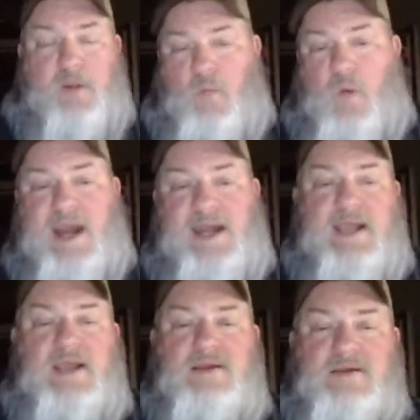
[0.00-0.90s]
I'm
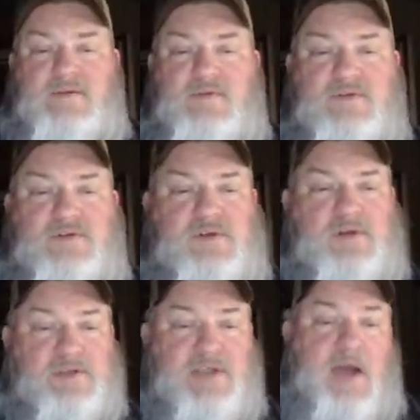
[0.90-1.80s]
waiting,
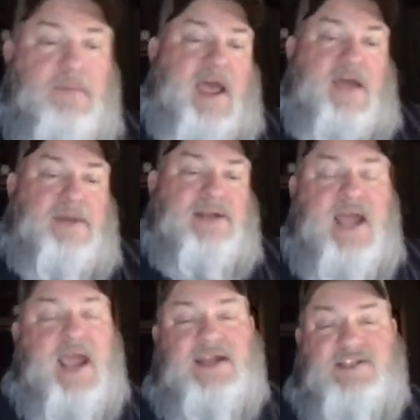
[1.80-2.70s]
because I'm going to have my
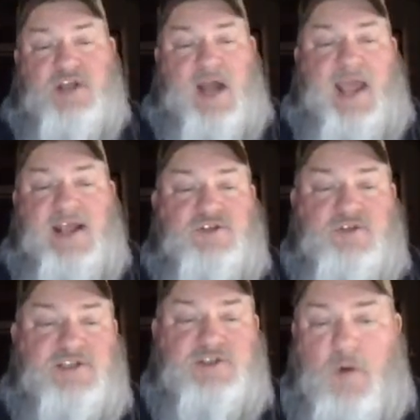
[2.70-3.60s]
dad. He's going to answer
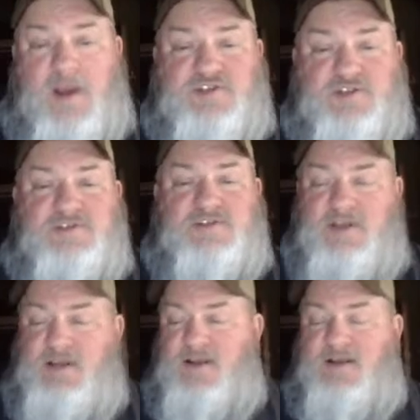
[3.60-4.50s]
these questions.
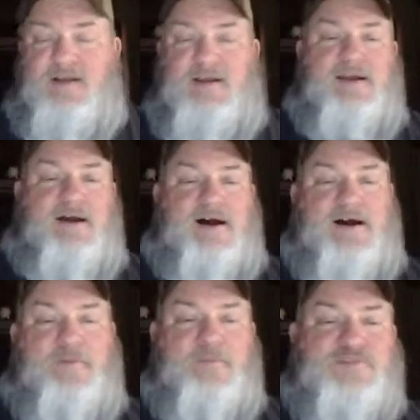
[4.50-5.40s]

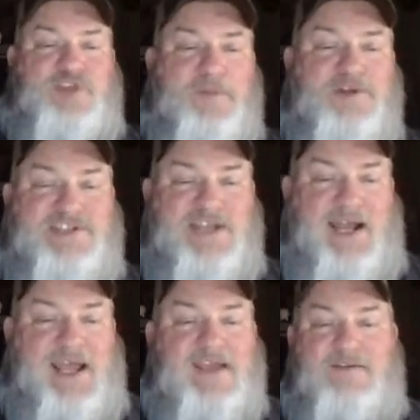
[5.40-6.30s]
Some are
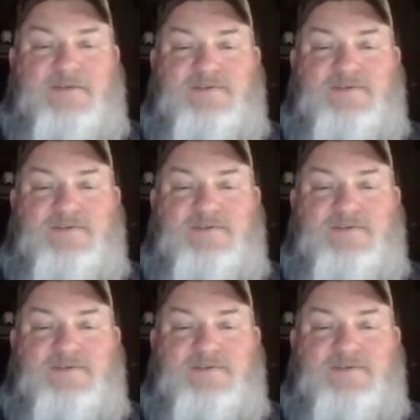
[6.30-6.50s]
silly.